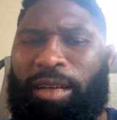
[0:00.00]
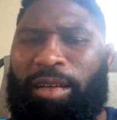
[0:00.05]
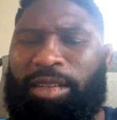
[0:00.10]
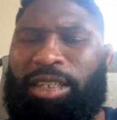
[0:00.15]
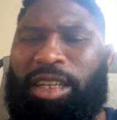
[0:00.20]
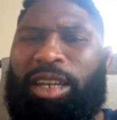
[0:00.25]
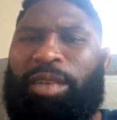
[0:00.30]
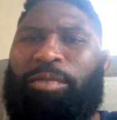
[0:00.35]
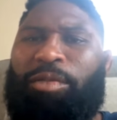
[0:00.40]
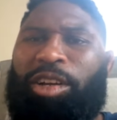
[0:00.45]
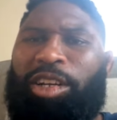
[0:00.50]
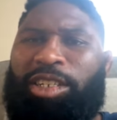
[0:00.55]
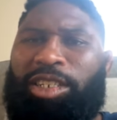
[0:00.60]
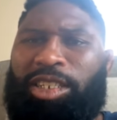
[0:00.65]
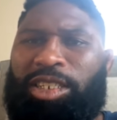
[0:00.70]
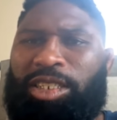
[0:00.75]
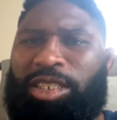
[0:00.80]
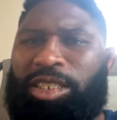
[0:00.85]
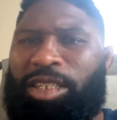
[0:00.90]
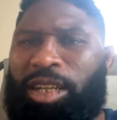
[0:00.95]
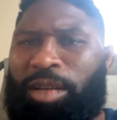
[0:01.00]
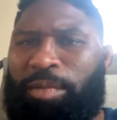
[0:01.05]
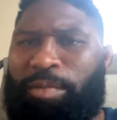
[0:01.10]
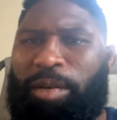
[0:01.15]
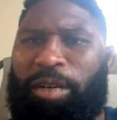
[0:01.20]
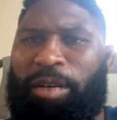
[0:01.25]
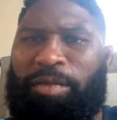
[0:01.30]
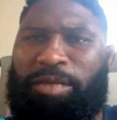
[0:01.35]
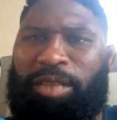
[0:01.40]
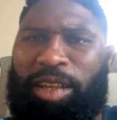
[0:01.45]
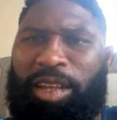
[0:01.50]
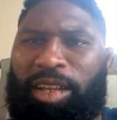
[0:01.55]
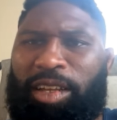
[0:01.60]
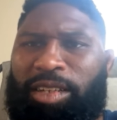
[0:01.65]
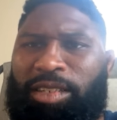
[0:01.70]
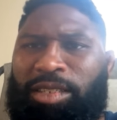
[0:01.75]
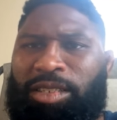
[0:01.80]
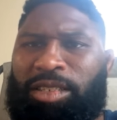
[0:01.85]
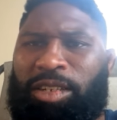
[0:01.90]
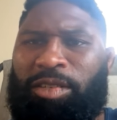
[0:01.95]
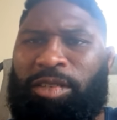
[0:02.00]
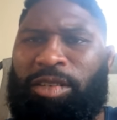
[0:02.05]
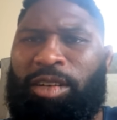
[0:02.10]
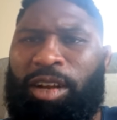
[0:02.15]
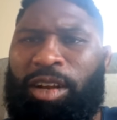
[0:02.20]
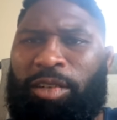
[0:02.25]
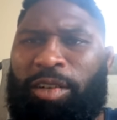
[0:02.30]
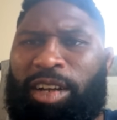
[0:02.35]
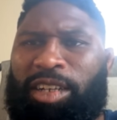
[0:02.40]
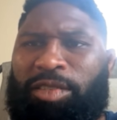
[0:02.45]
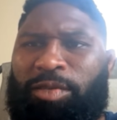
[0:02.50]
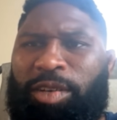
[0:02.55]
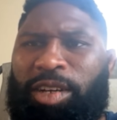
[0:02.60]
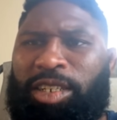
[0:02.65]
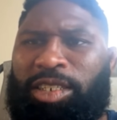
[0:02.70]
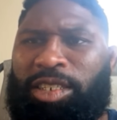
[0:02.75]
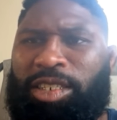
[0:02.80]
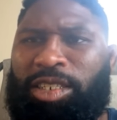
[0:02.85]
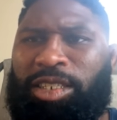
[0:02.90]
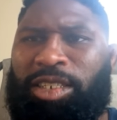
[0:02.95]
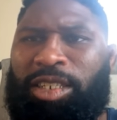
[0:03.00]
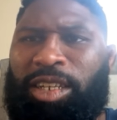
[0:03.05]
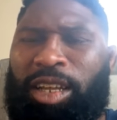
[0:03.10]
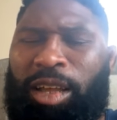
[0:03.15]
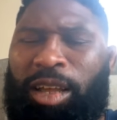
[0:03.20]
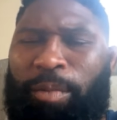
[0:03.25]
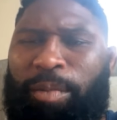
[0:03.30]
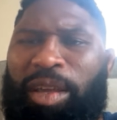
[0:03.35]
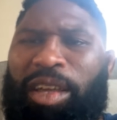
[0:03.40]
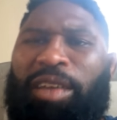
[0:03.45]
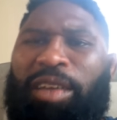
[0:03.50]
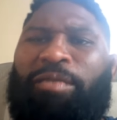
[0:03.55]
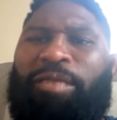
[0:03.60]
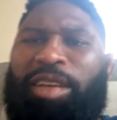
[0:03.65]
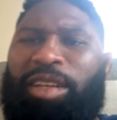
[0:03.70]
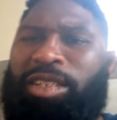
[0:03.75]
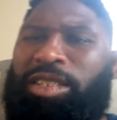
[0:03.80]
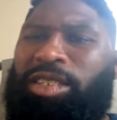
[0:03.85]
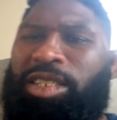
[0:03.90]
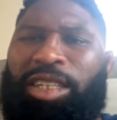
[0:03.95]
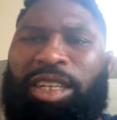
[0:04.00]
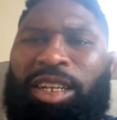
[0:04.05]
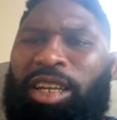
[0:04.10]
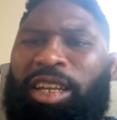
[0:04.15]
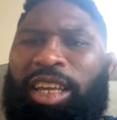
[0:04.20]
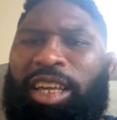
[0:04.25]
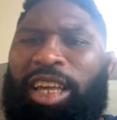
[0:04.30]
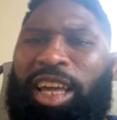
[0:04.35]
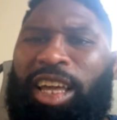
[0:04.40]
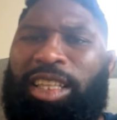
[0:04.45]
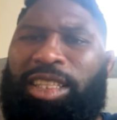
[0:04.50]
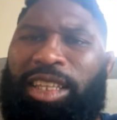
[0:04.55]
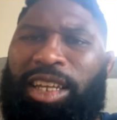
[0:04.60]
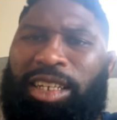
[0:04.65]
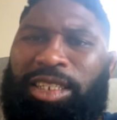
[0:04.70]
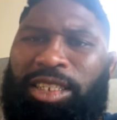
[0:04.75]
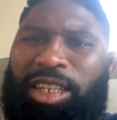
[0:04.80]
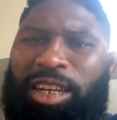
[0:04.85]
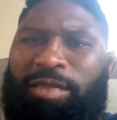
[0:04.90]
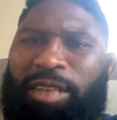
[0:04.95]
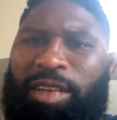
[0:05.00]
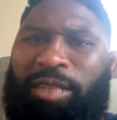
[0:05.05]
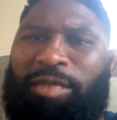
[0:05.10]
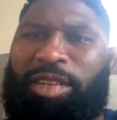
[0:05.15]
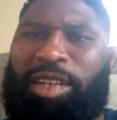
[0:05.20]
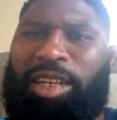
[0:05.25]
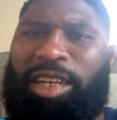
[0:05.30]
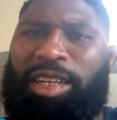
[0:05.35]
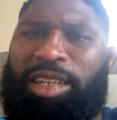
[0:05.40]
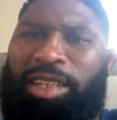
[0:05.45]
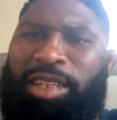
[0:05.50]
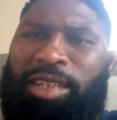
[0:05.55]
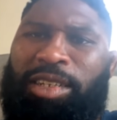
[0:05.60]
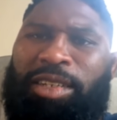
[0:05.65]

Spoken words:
celebrations, birthdays, graduations, big events. Can't eat that stuff every day.